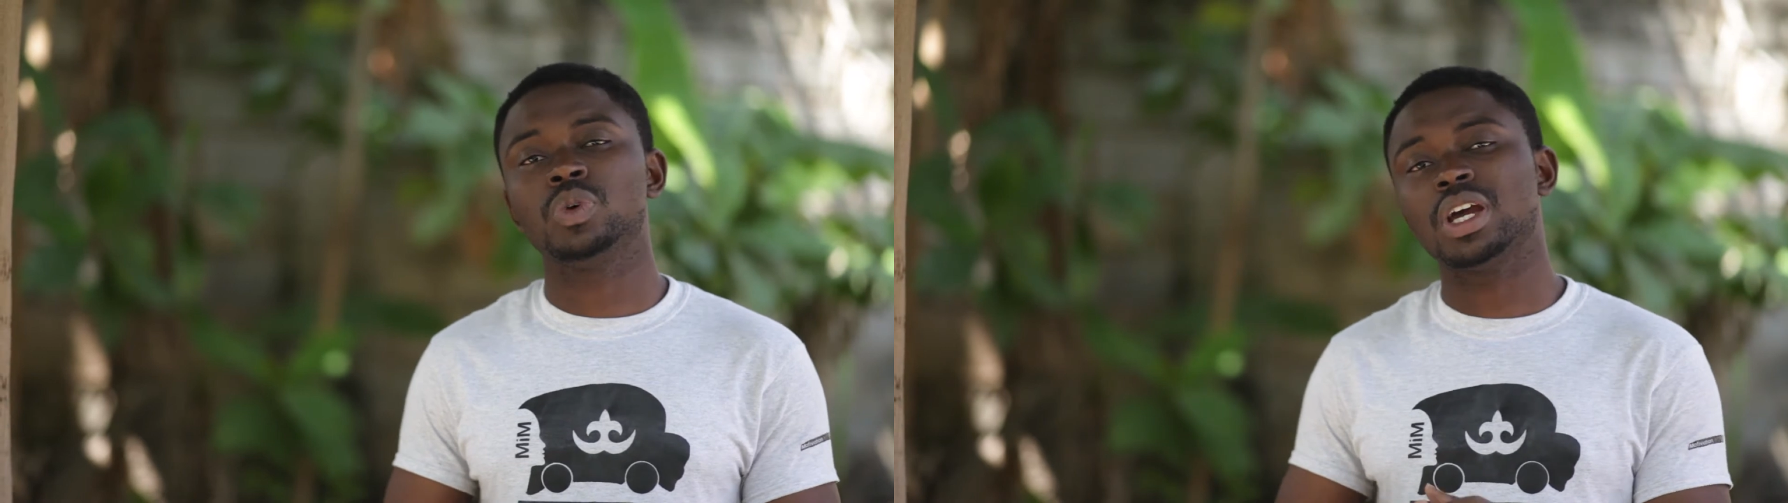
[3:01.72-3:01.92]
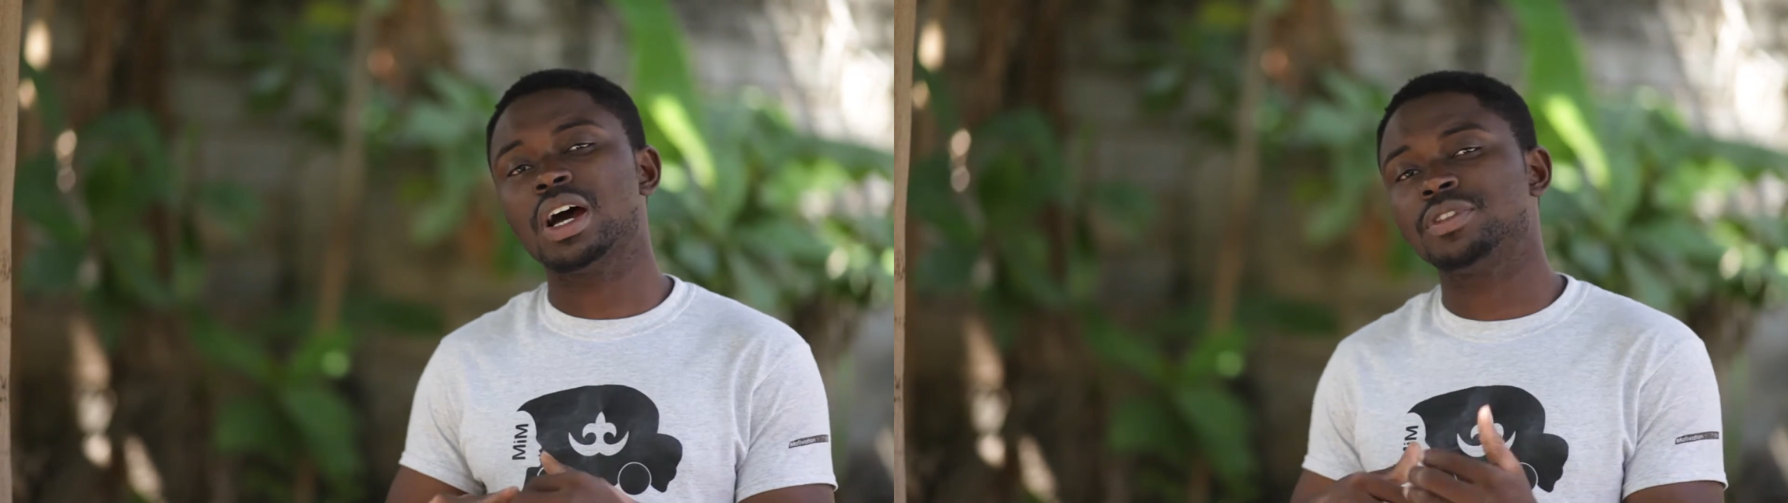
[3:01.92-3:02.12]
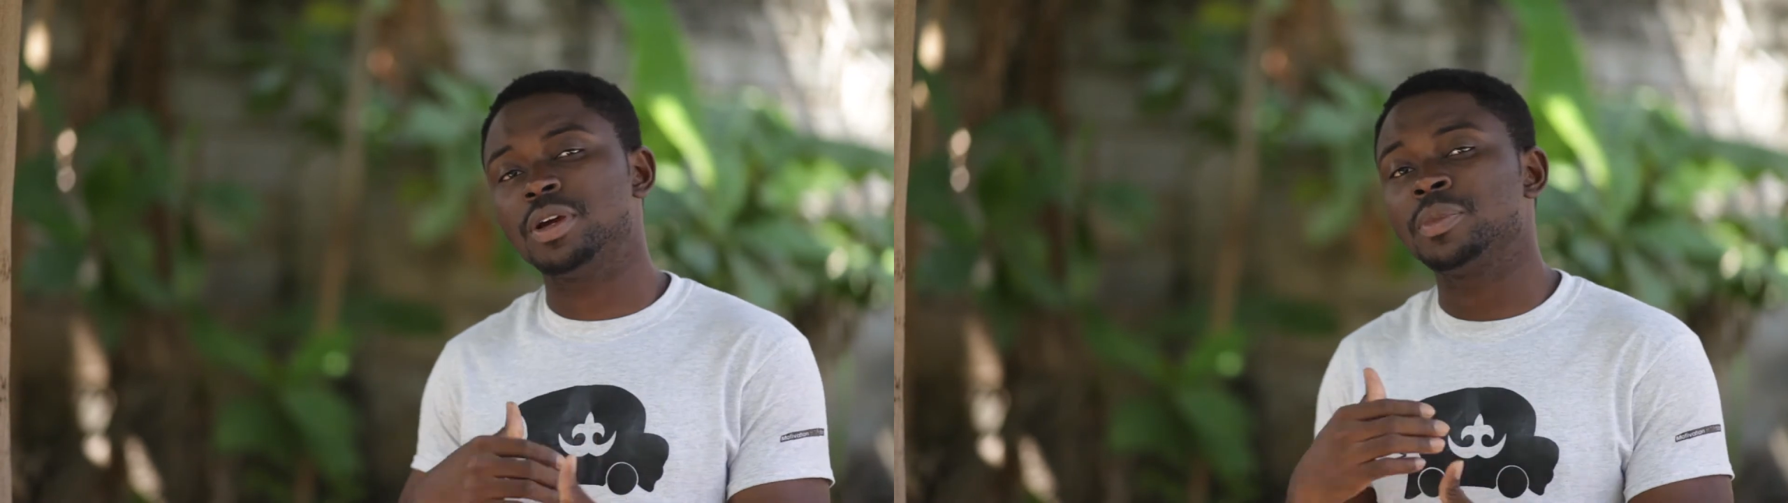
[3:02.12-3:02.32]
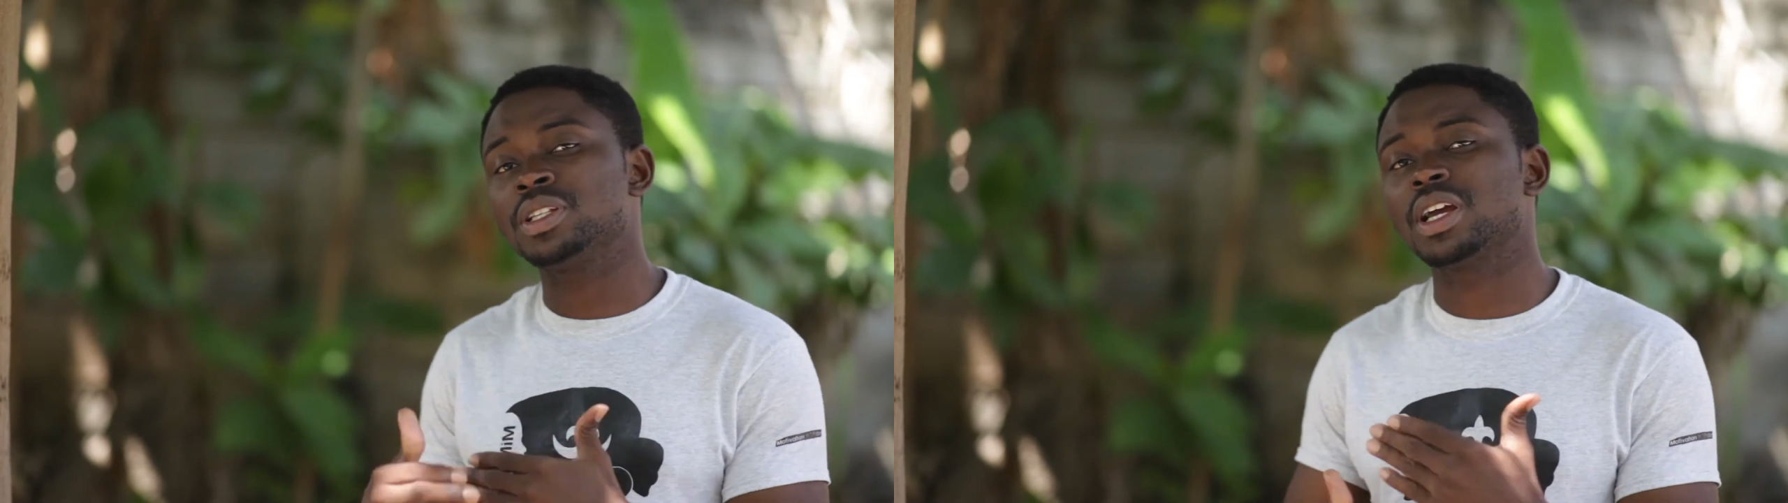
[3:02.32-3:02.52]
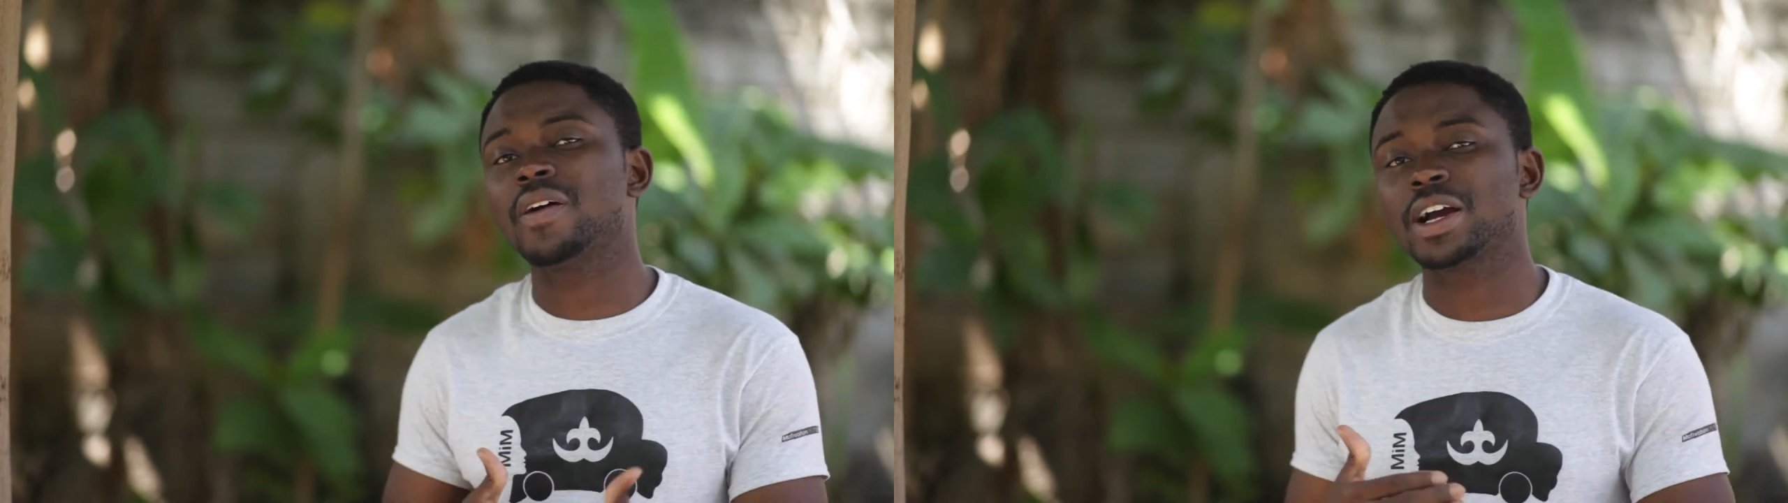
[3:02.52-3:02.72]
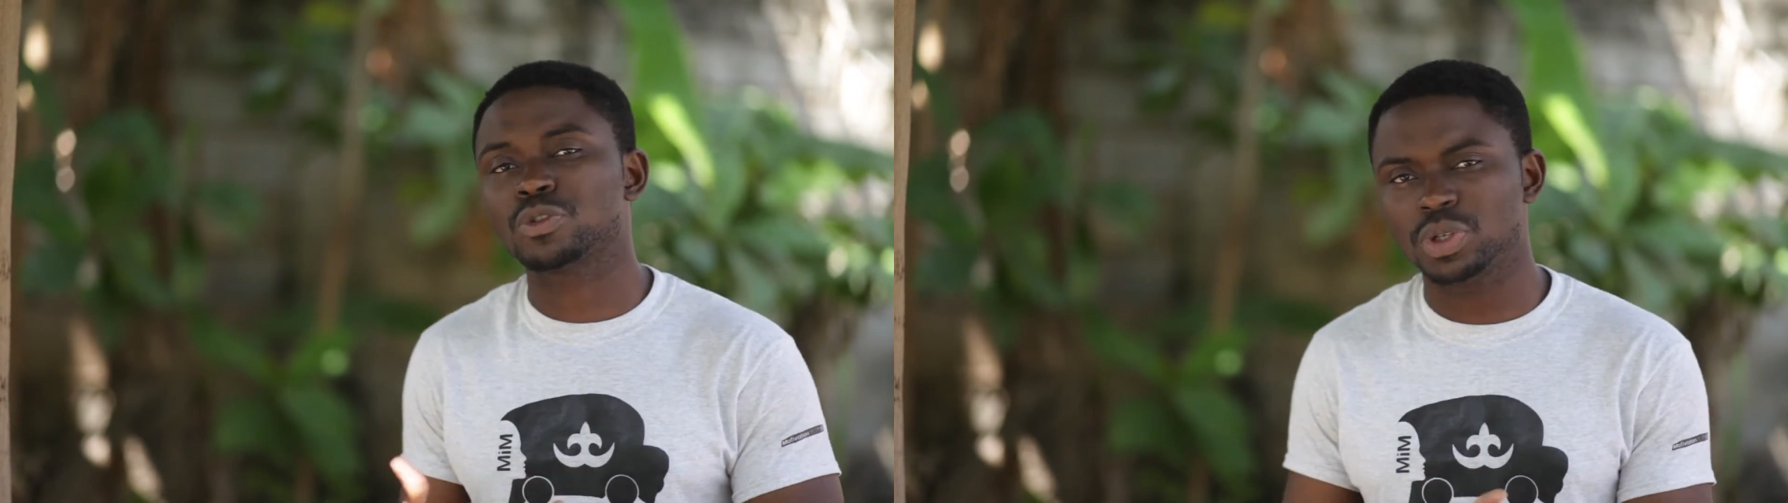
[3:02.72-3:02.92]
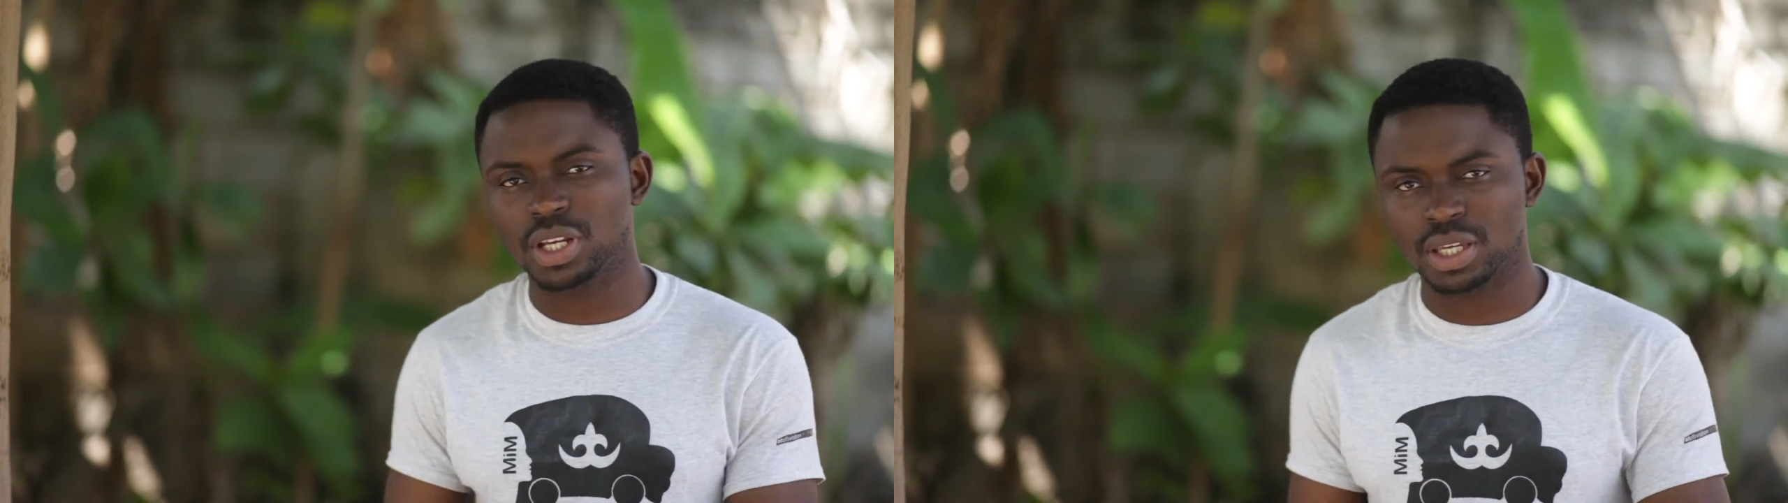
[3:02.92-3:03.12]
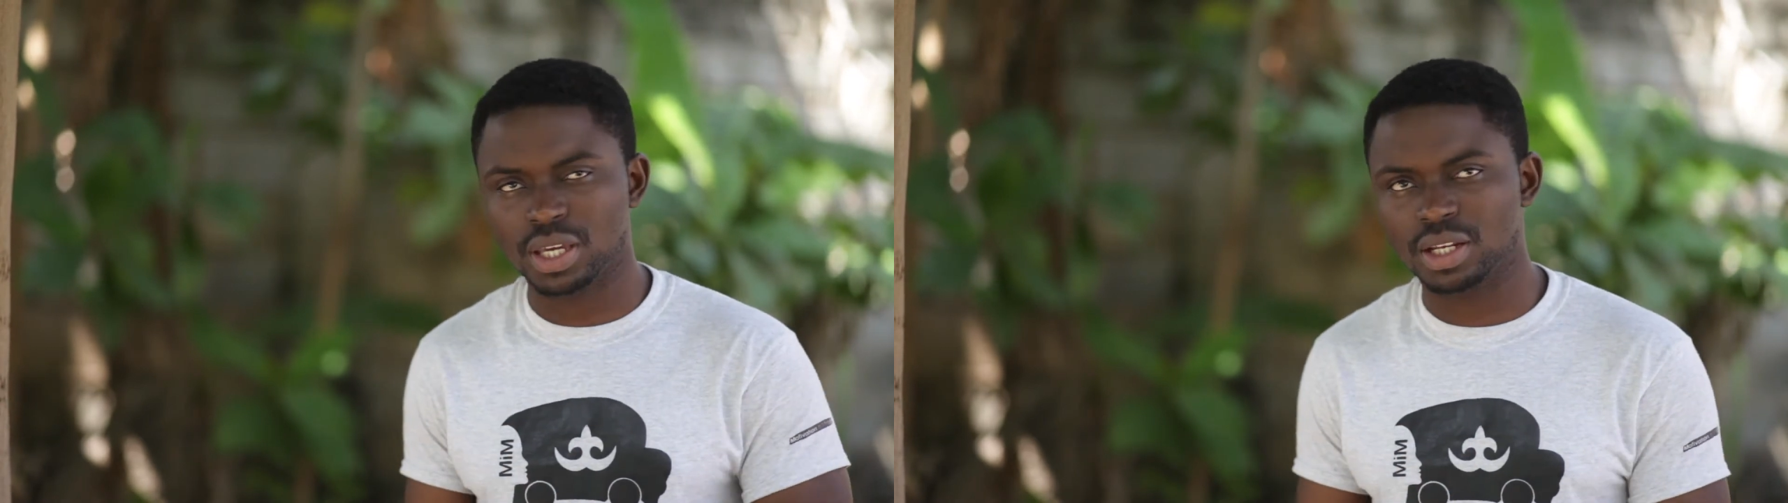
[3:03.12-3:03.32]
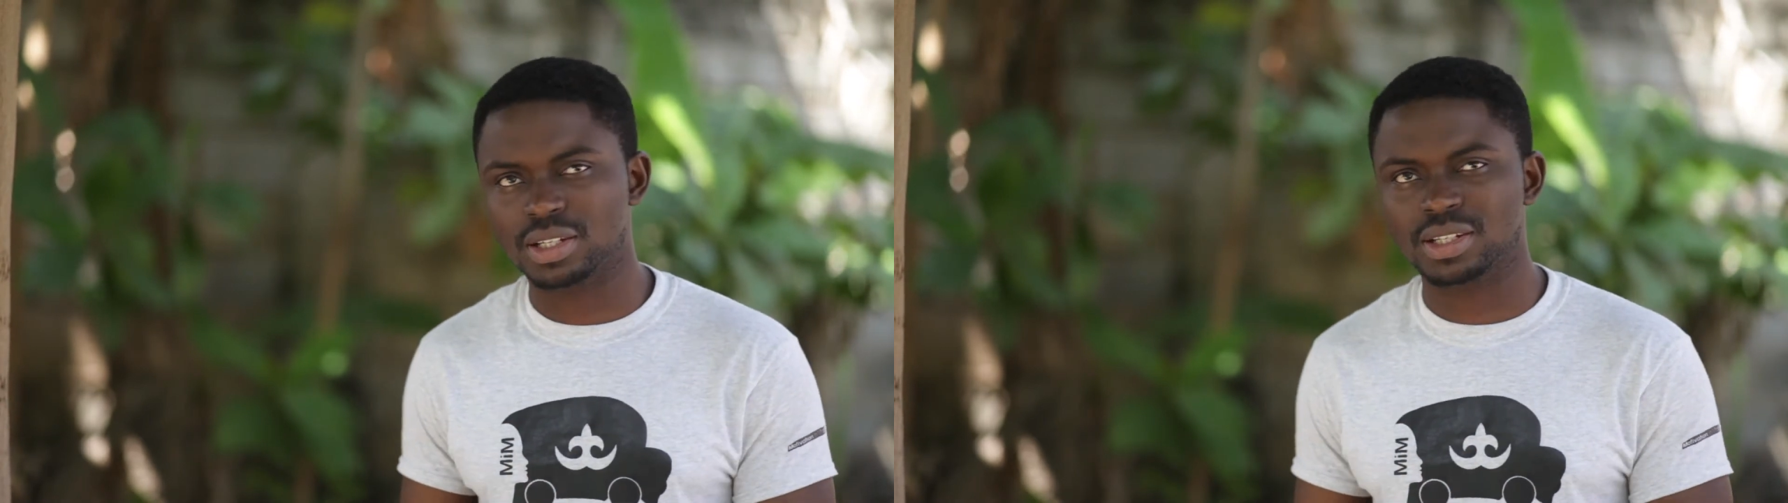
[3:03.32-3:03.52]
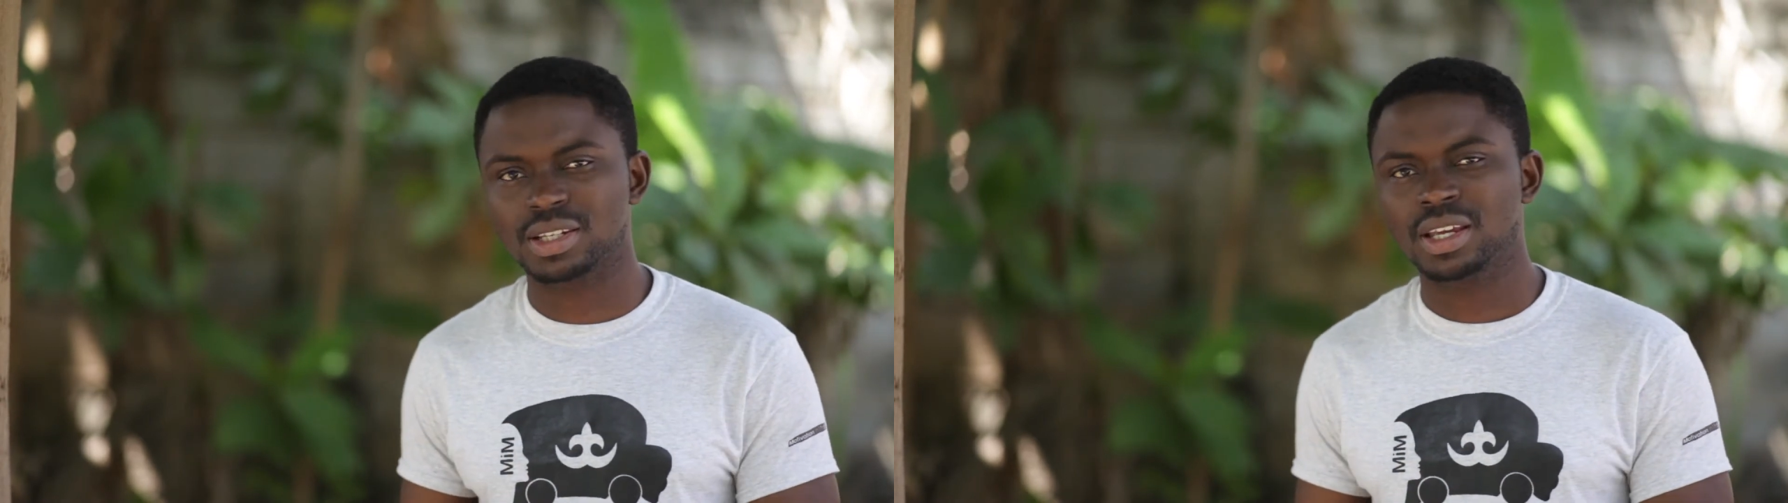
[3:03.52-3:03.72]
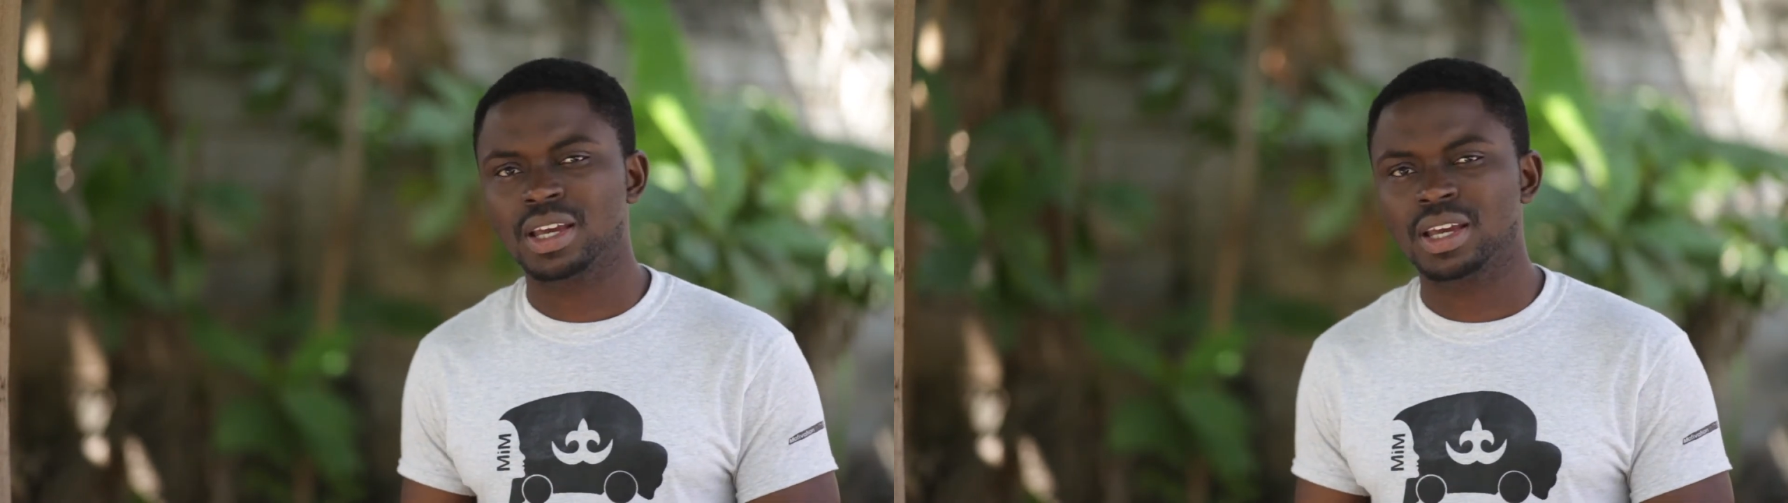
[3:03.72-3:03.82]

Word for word: we have them interact with the kids